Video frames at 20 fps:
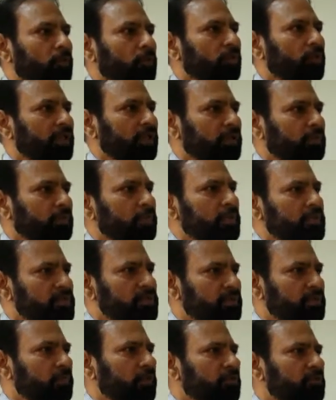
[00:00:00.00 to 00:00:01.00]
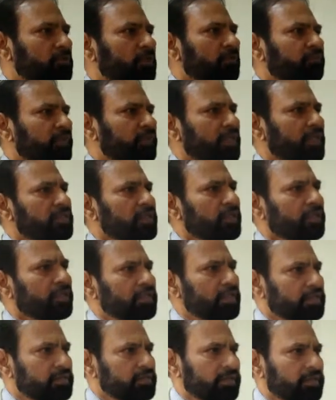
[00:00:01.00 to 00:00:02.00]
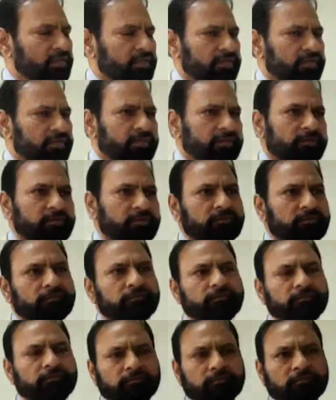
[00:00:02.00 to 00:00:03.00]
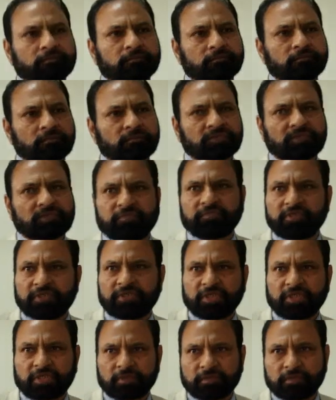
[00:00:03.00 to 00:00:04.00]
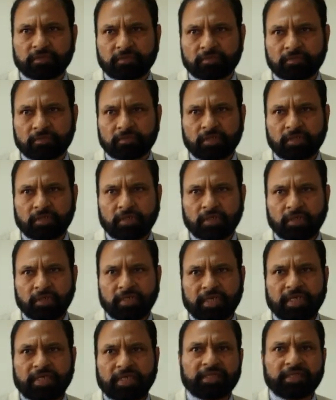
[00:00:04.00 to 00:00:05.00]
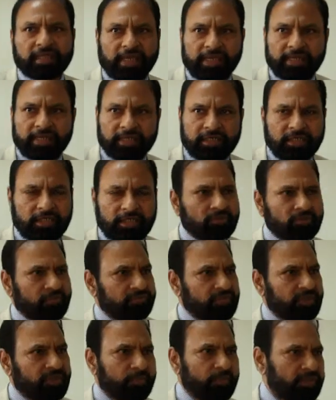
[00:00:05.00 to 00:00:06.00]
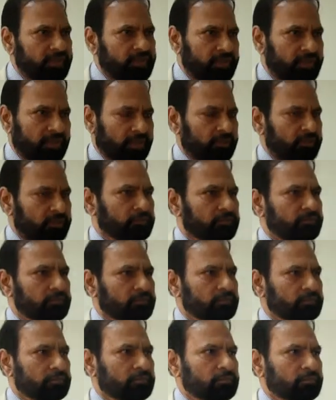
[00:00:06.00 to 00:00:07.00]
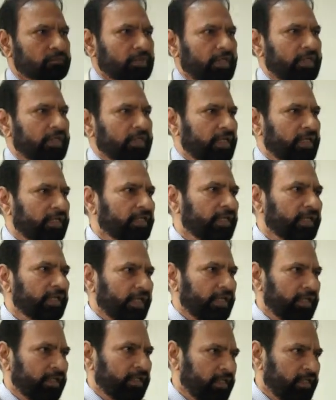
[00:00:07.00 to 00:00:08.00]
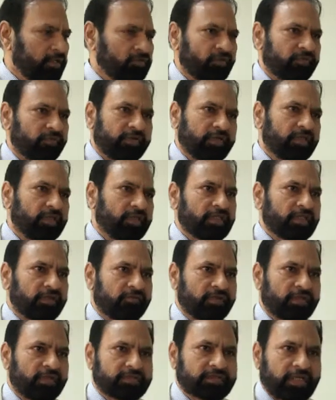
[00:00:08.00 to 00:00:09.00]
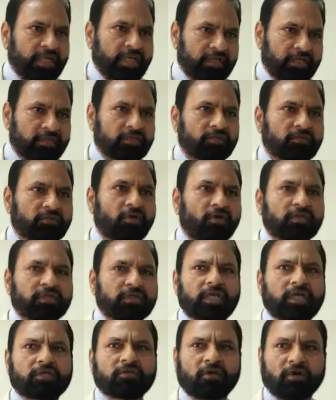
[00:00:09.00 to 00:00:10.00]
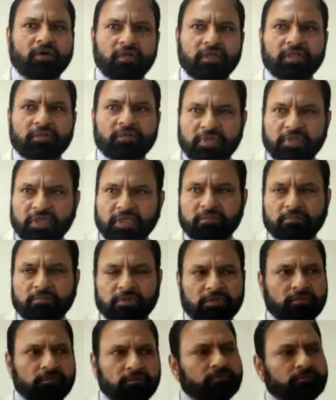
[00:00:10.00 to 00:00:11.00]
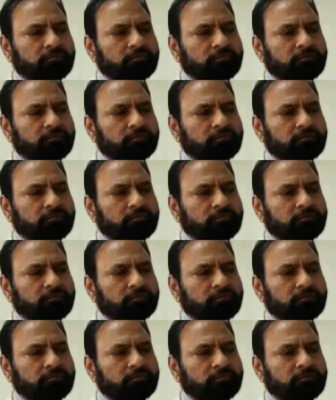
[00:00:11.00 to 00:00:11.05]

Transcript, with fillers: Only principles of natural justice sufficient. Technicalities of CPC and technicalities of Indian Evidence Act not at all applicable.